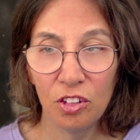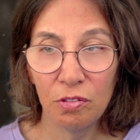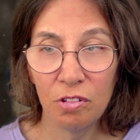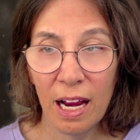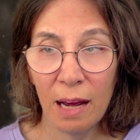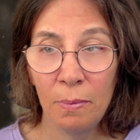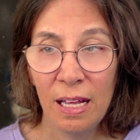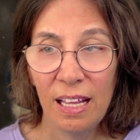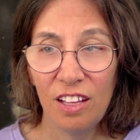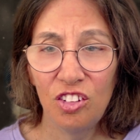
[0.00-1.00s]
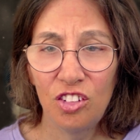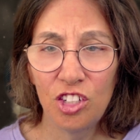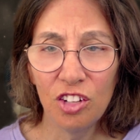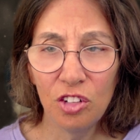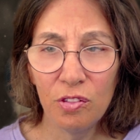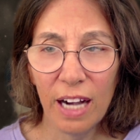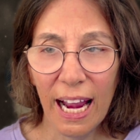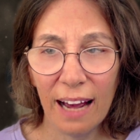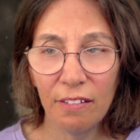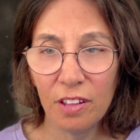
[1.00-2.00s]
of RAM is just over
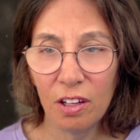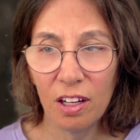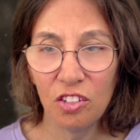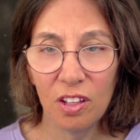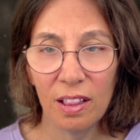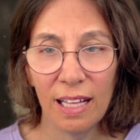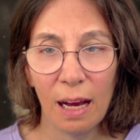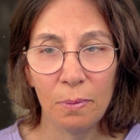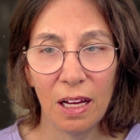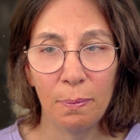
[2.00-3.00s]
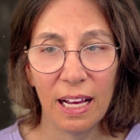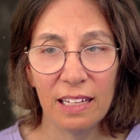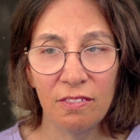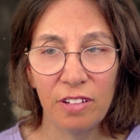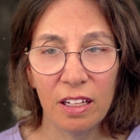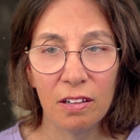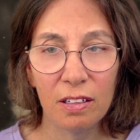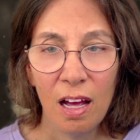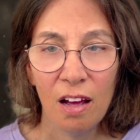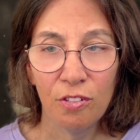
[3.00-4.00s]
half the cost of the laptop I configured.
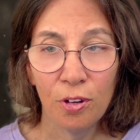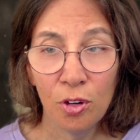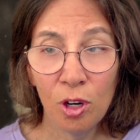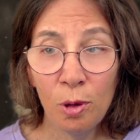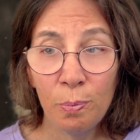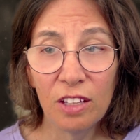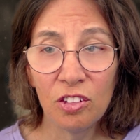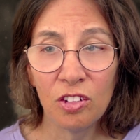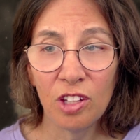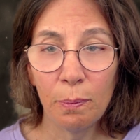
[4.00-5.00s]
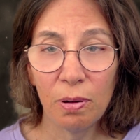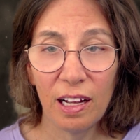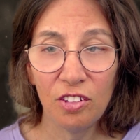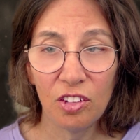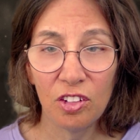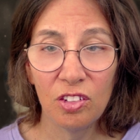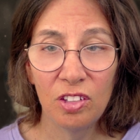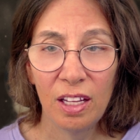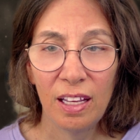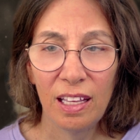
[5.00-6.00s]
For normal PixInsight processes,
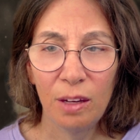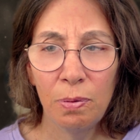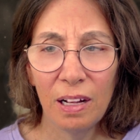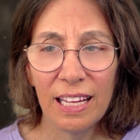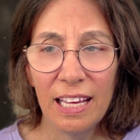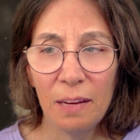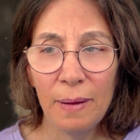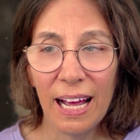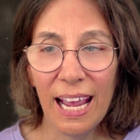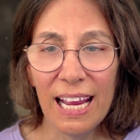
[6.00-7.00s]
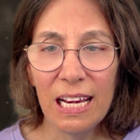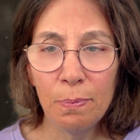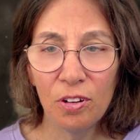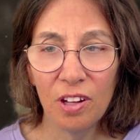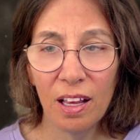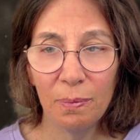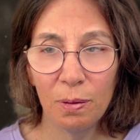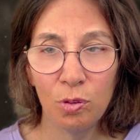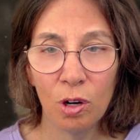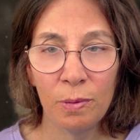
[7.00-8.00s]
it would probably get about 80% of the
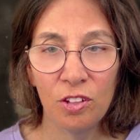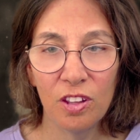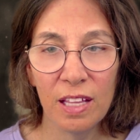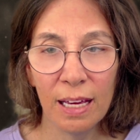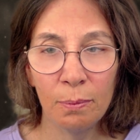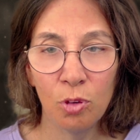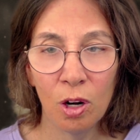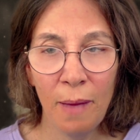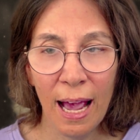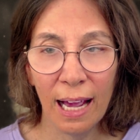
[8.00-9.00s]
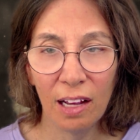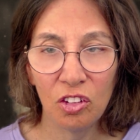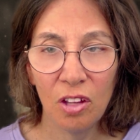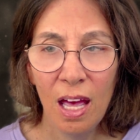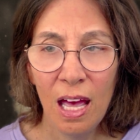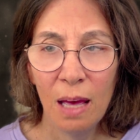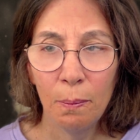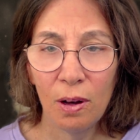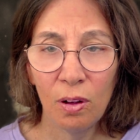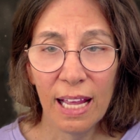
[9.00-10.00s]
performance of the M4 Max,
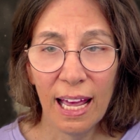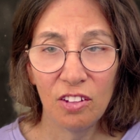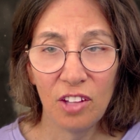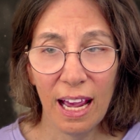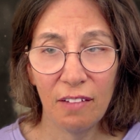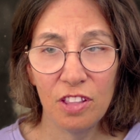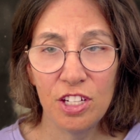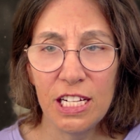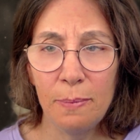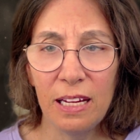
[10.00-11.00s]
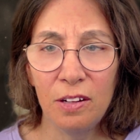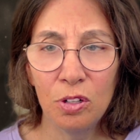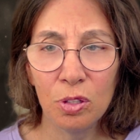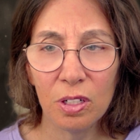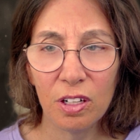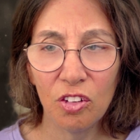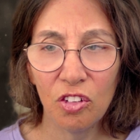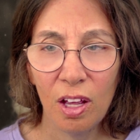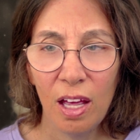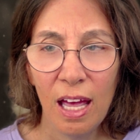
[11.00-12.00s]
but only has half the GPU cores,
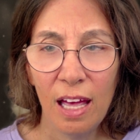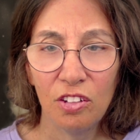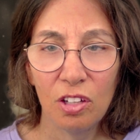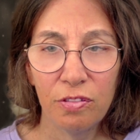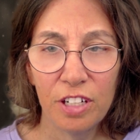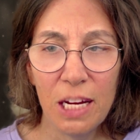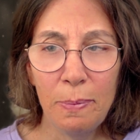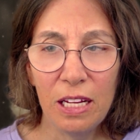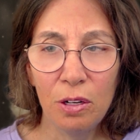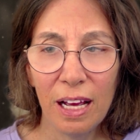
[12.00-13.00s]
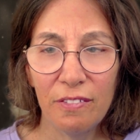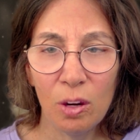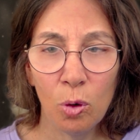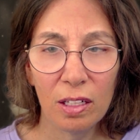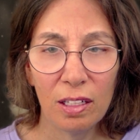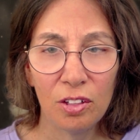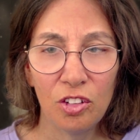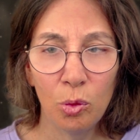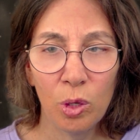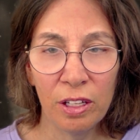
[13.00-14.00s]
so for GPU-heavy workloads
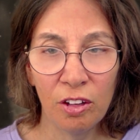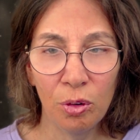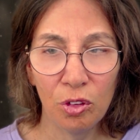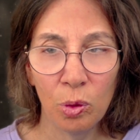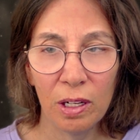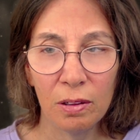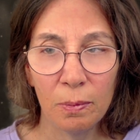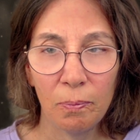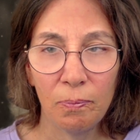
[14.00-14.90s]
it wouldn't do as well.